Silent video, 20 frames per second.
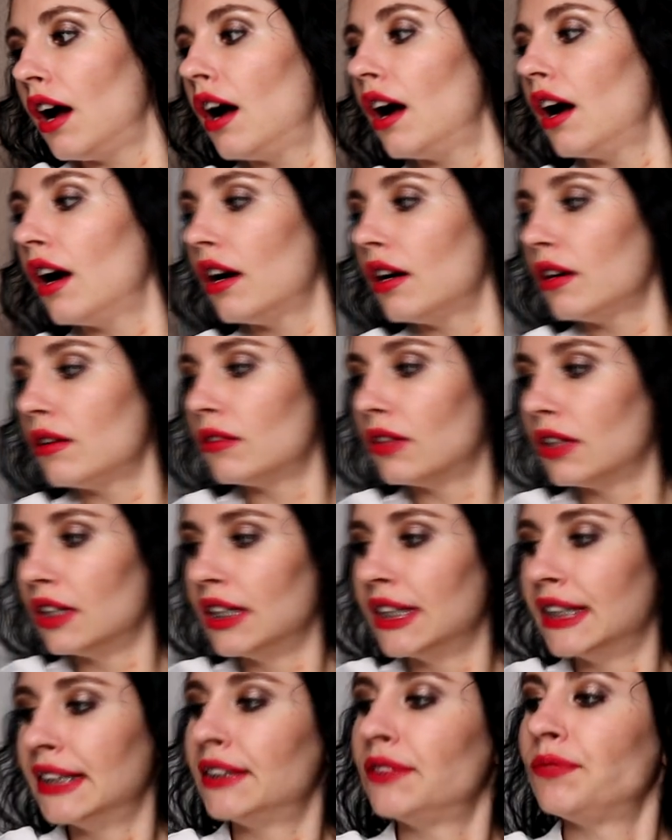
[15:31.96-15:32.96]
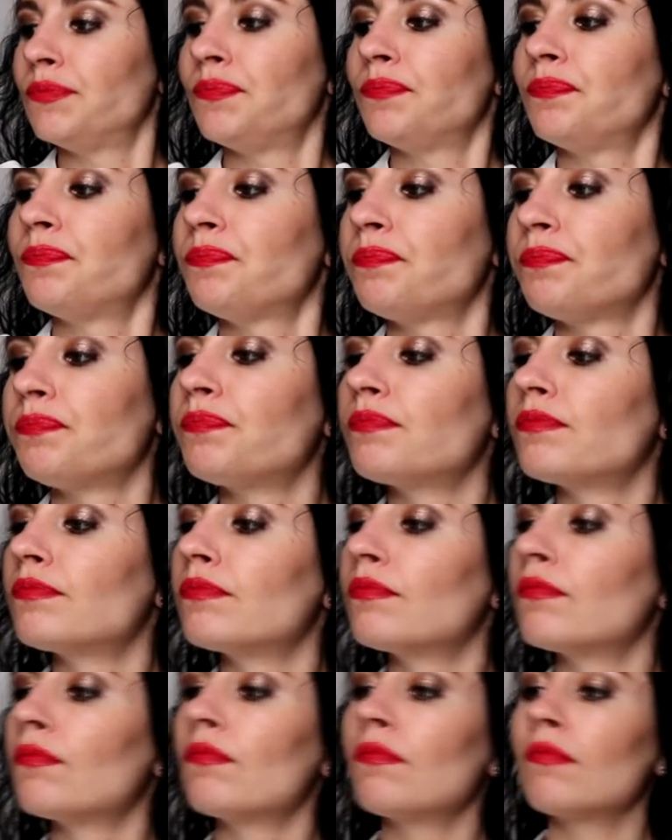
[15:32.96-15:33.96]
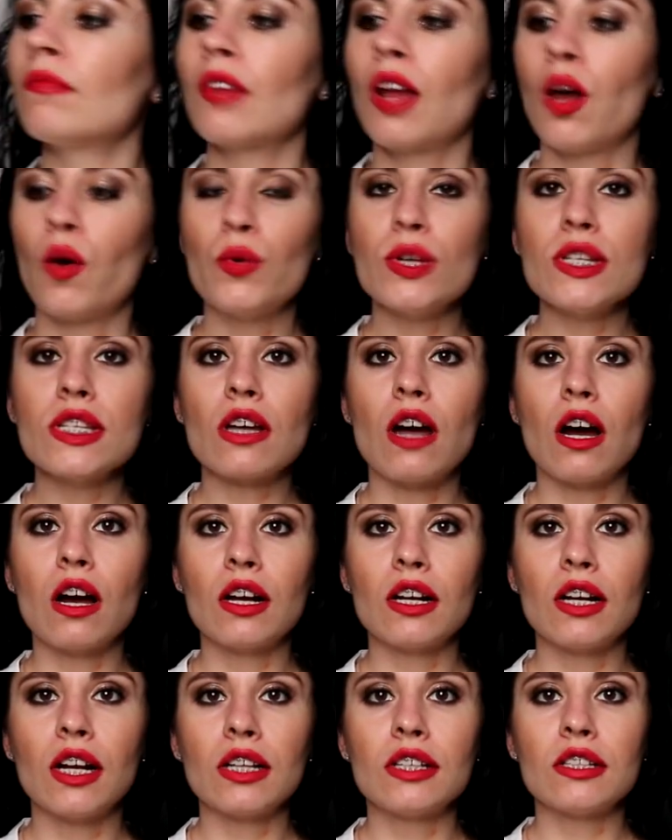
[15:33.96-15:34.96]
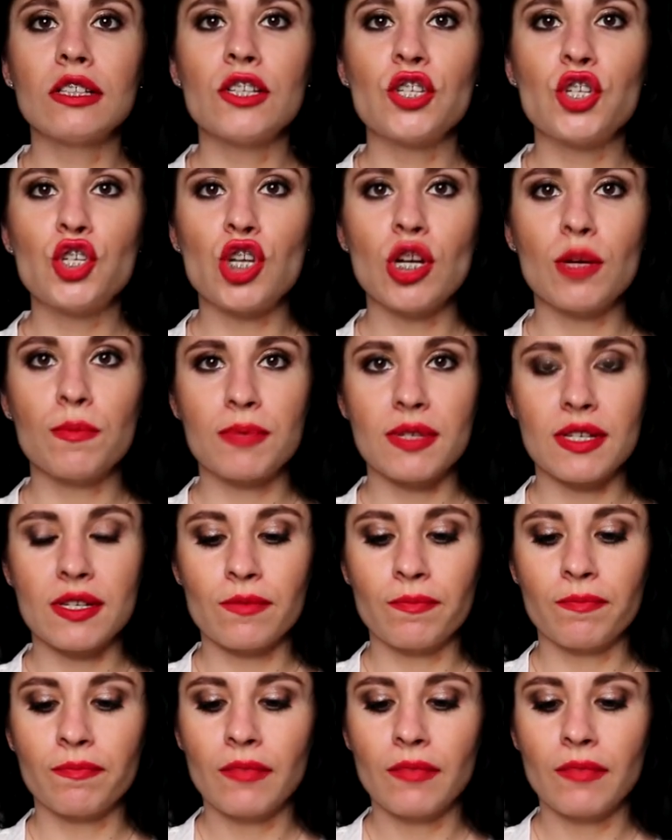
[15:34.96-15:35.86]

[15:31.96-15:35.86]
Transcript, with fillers: uh, with coconut chips.